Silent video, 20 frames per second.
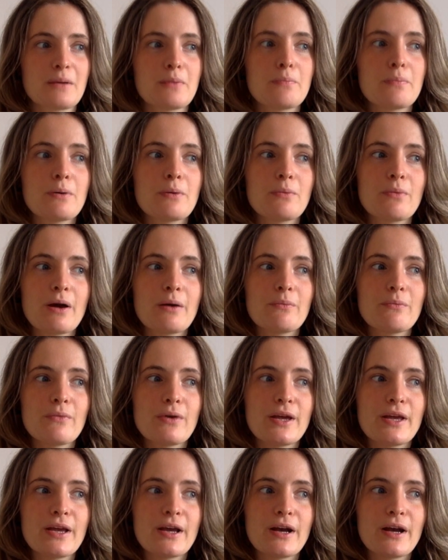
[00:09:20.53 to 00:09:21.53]
But when
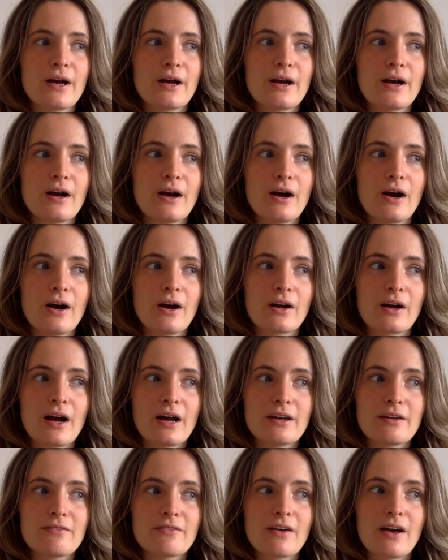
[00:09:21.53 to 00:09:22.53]
we are
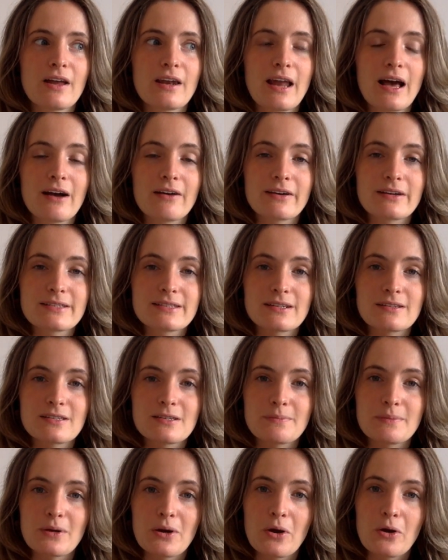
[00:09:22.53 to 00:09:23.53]
kind of allowing ourselves
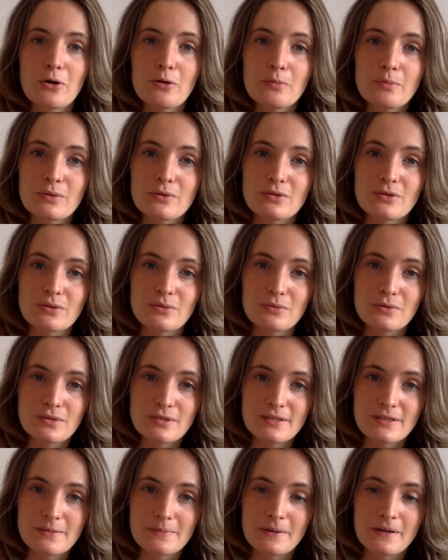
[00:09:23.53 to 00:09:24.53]
to be open towards
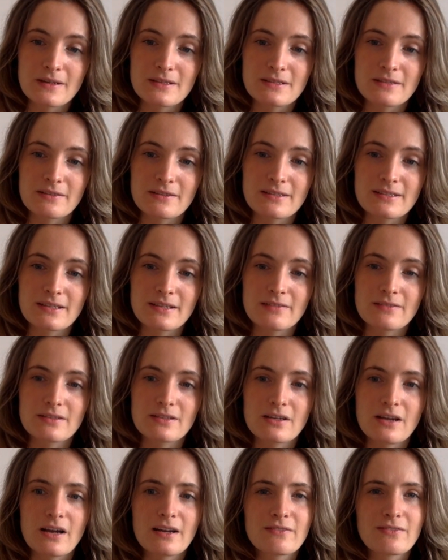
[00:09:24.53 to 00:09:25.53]
these parts of ourselves
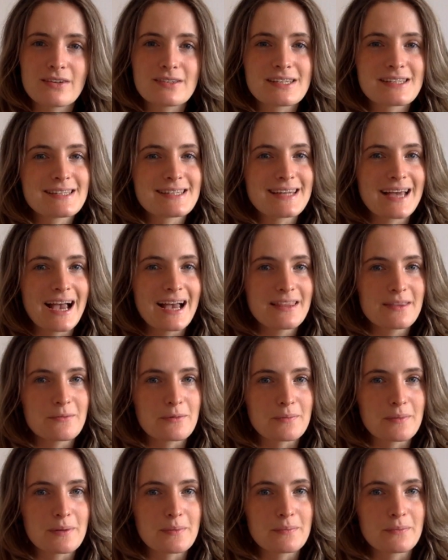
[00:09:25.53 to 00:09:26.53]
and kind of understand them
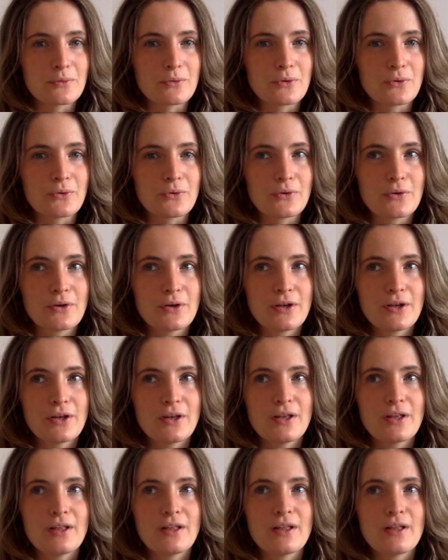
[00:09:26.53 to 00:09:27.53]
a bit more,
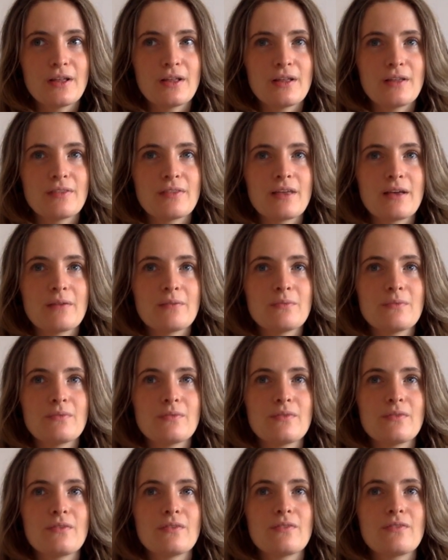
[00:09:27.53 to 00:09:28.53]

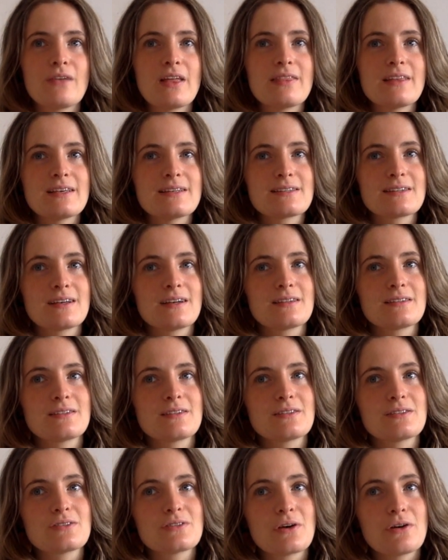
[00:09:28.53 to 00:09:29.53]
then they start
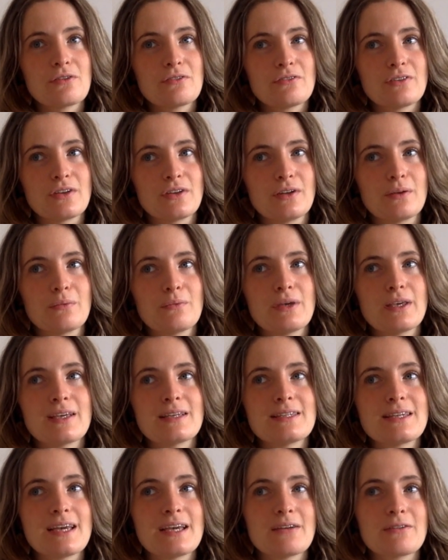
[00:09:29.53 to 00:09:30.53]
to soften, and we can
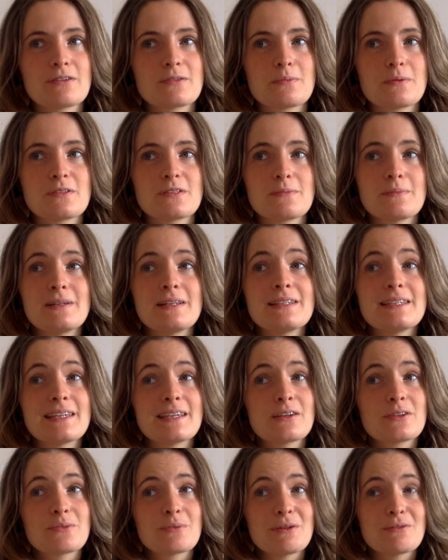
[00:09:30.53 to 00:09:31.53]
take responsibility
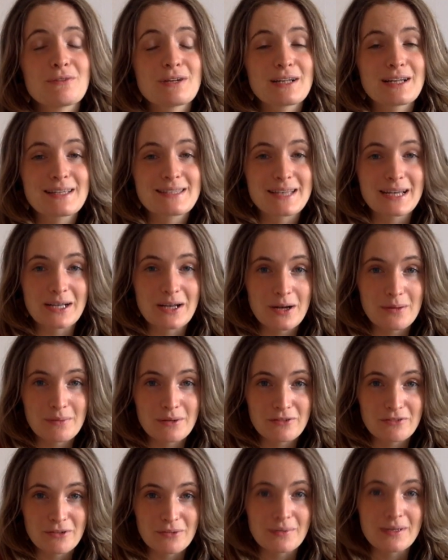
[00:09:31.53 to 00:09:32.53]
because we realize they're
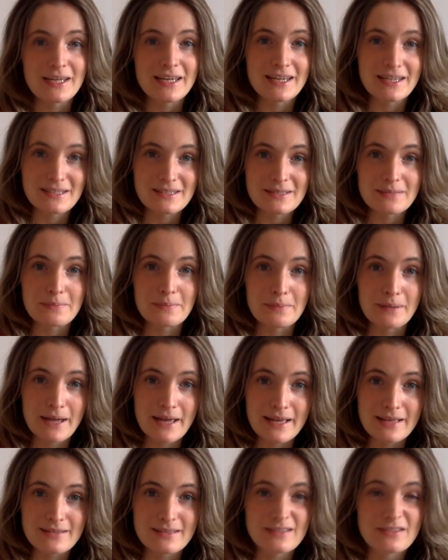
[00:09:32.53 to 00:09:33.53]
coming from an innocent
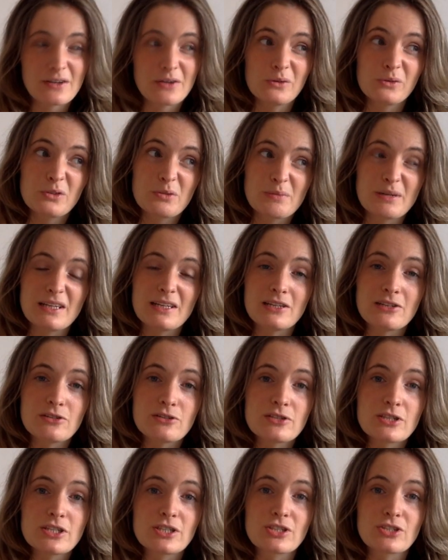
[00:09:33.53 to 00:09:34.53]
place that's ultimately
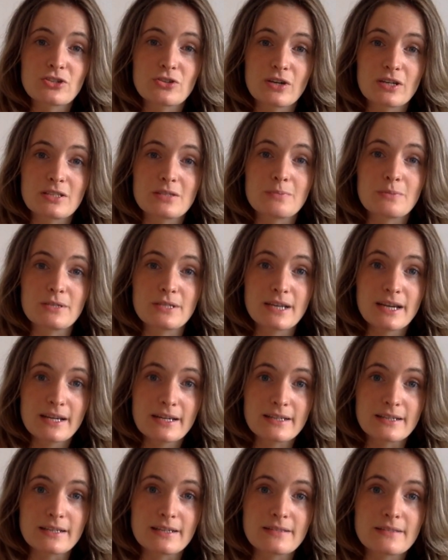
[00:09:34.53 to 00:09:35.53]
usually just trying to
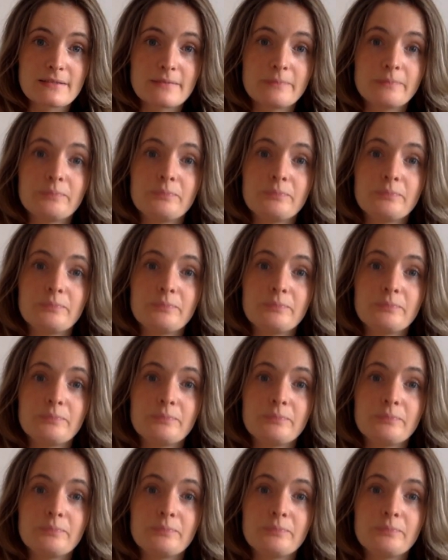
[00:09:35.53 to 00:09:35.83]
protect us.